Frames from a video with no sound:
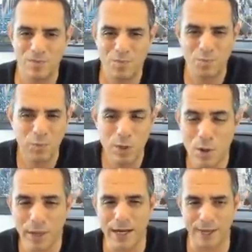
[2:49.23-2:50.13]

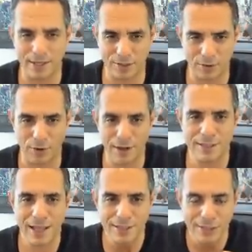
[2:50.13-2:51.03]
Looking at this, guys,
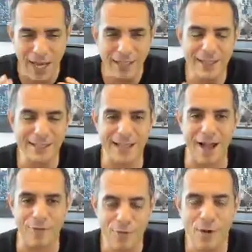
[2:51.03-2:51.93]
check this
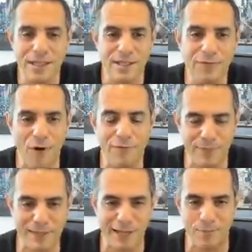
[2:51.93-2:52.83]
out.
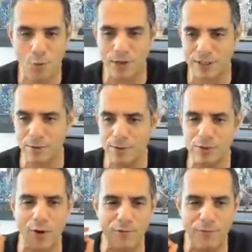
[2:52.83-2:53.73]
95% mortgage. Someone has
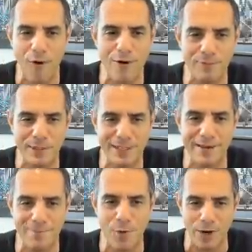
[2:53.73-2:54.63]
got a 5%
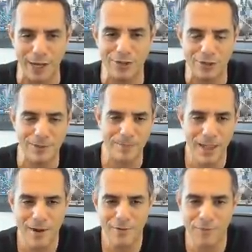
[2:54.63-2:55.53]
mortgage,
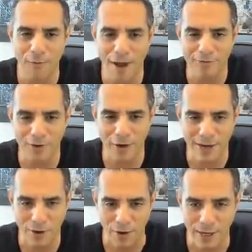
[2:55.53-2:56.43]

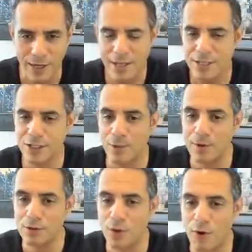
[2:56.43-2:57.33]
599. Someone
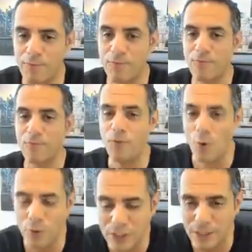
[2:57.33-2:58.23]
has got a
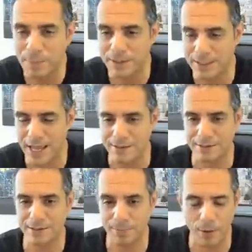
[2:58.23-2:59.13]

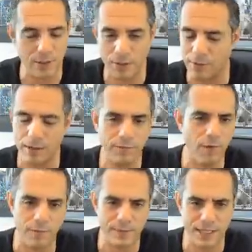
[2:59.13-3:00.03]
40% deposit, sorry,
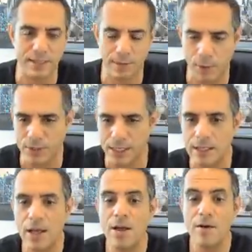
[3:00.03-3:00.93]
5% deposit,
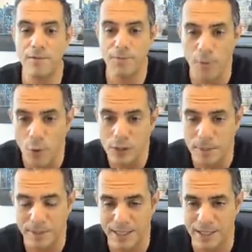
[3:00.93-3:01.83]

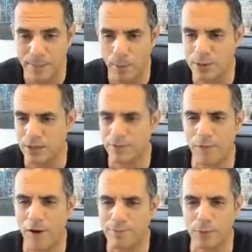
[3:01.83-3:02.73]
40% deposit,
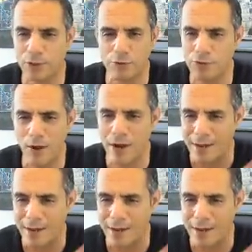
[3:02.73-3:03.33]
5.29.